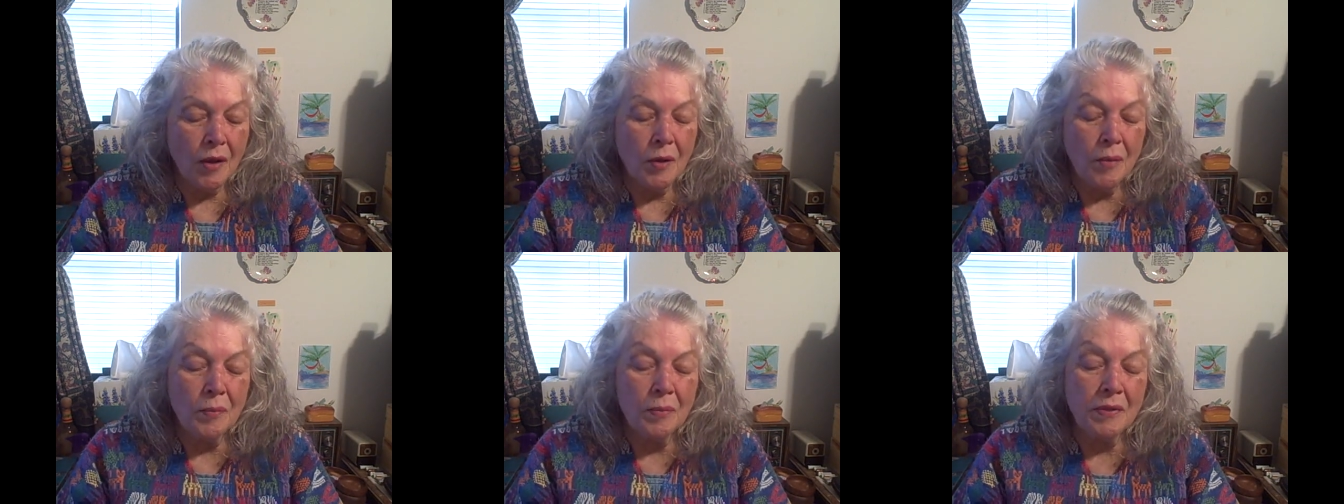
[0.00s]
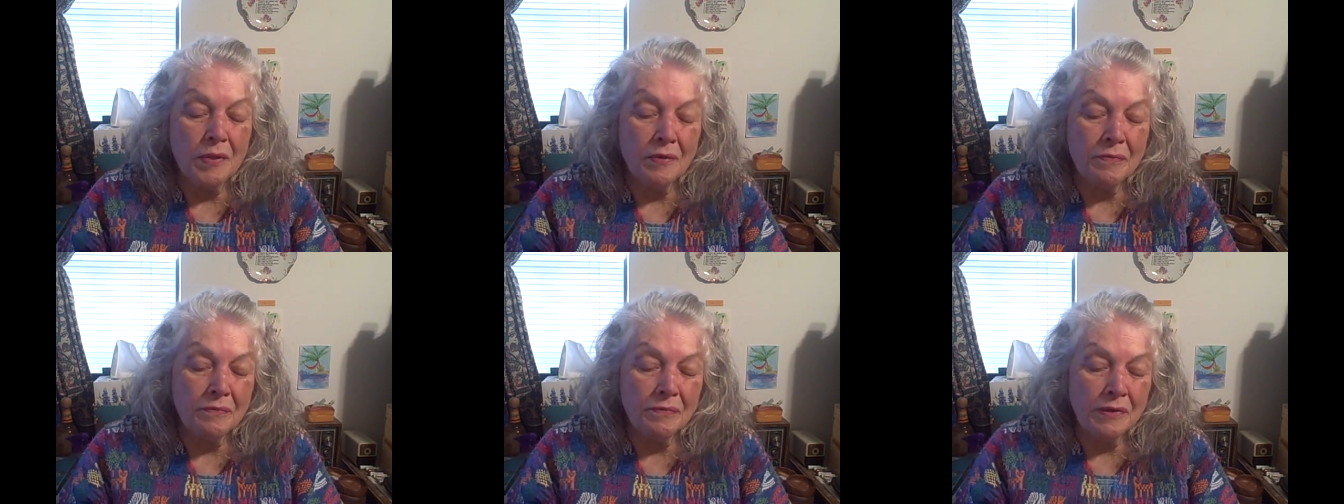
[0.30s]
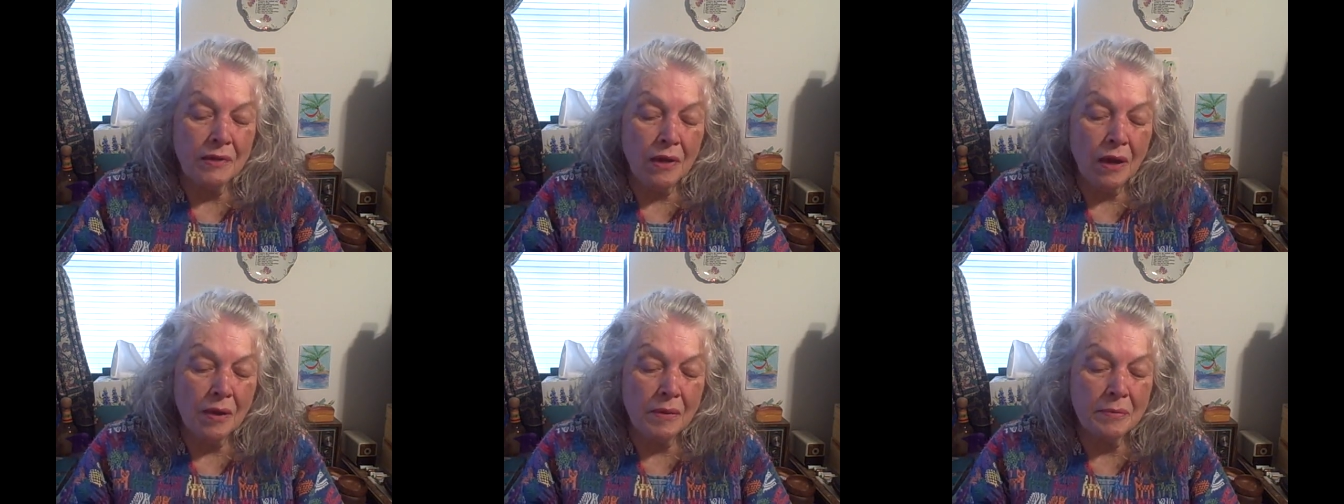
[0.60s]
When the
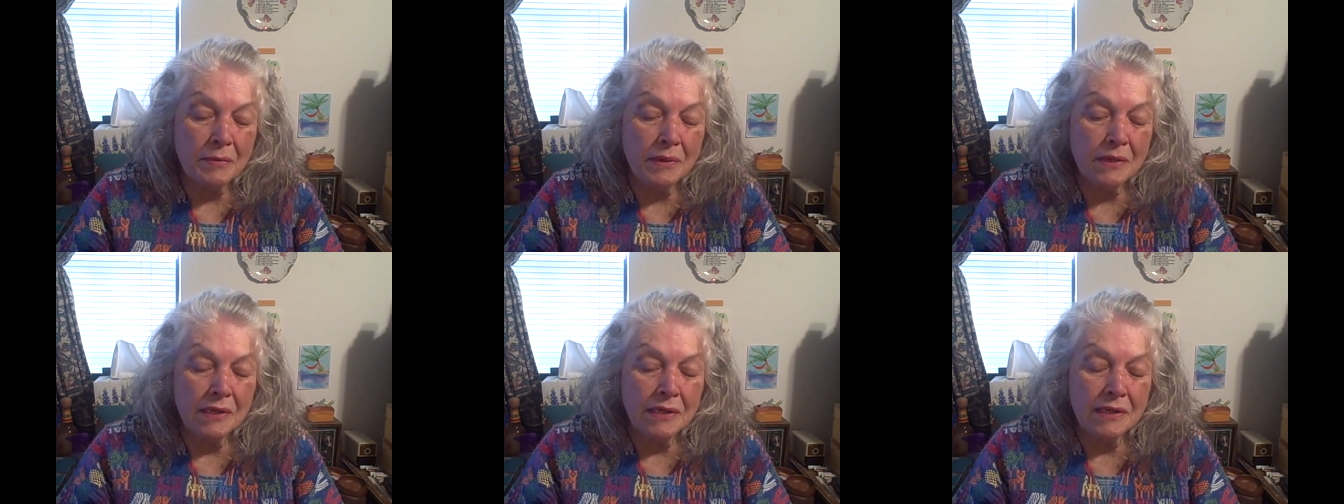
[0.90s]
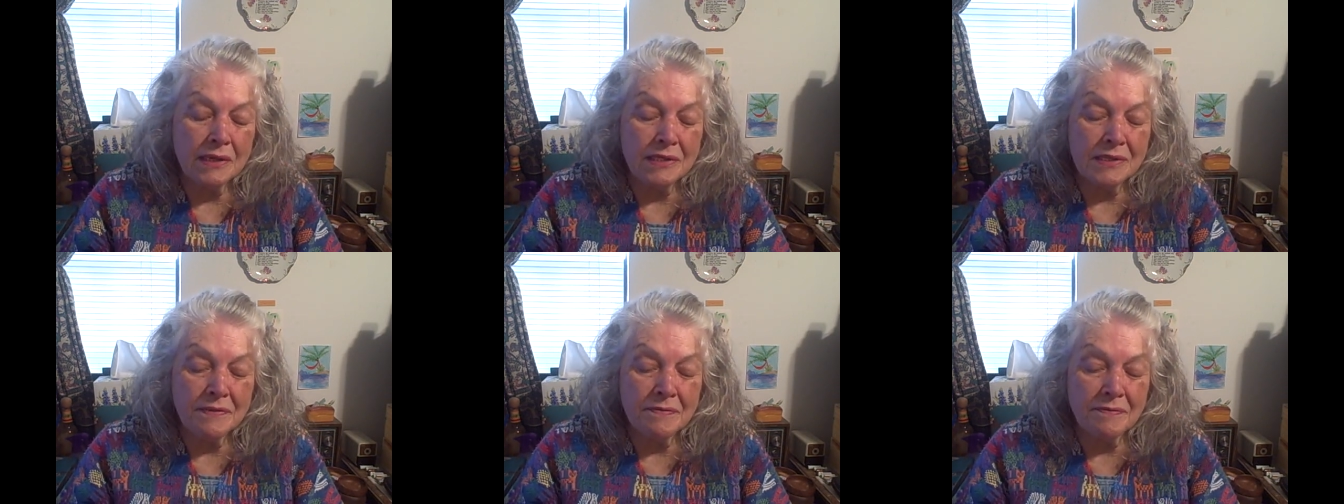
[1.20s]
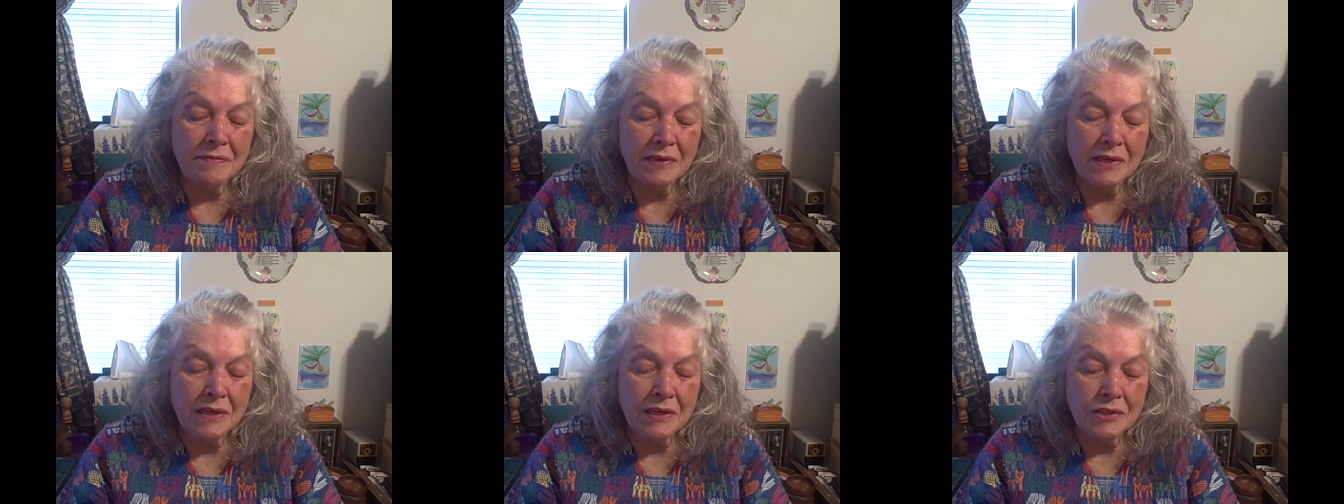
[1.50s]
phenomenon has
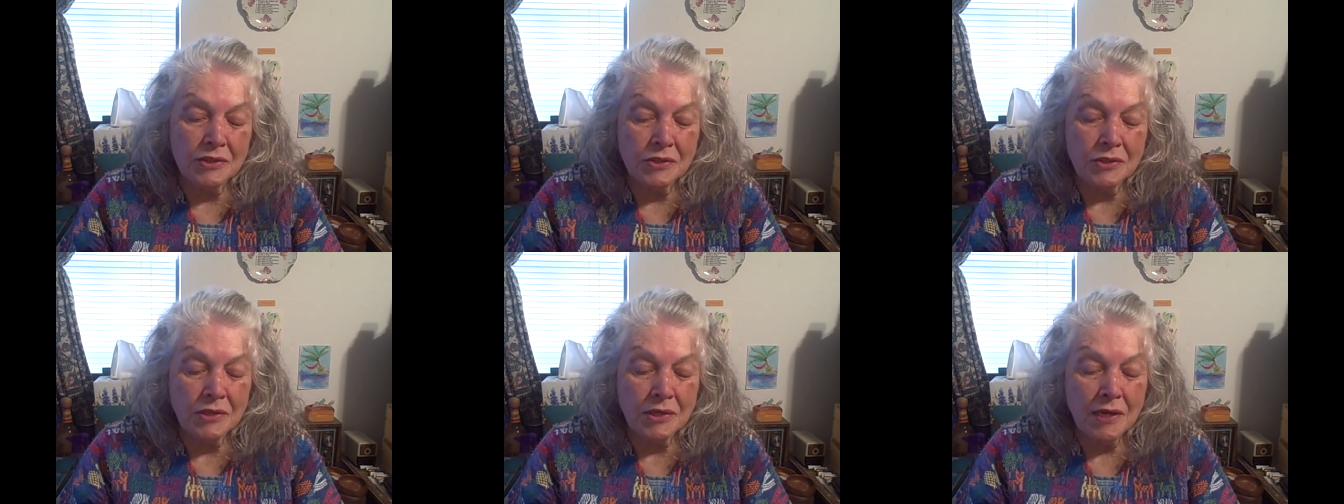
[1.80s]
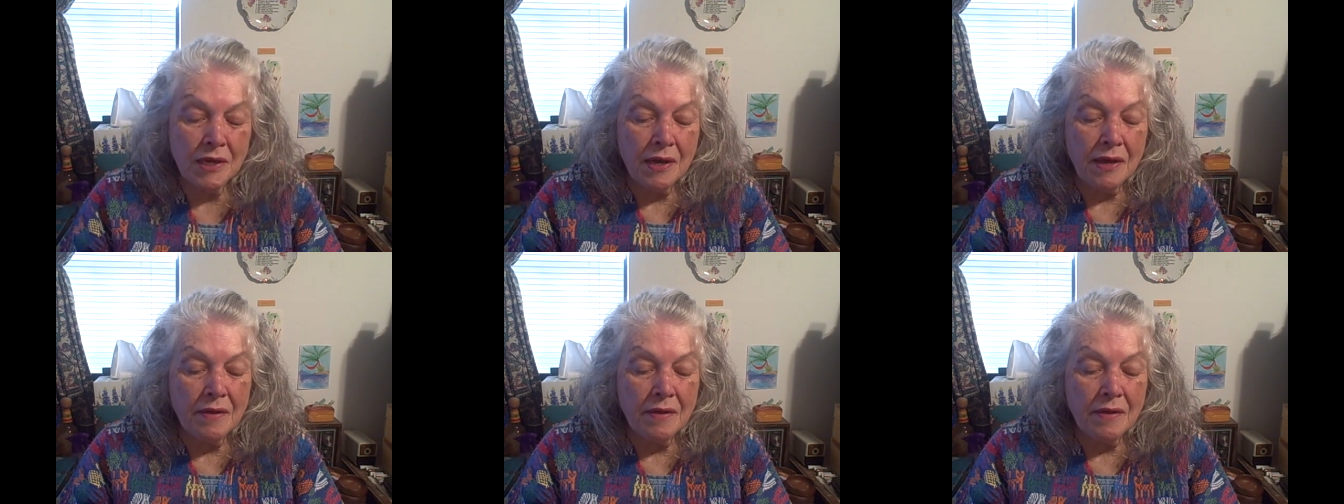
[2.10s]
finished,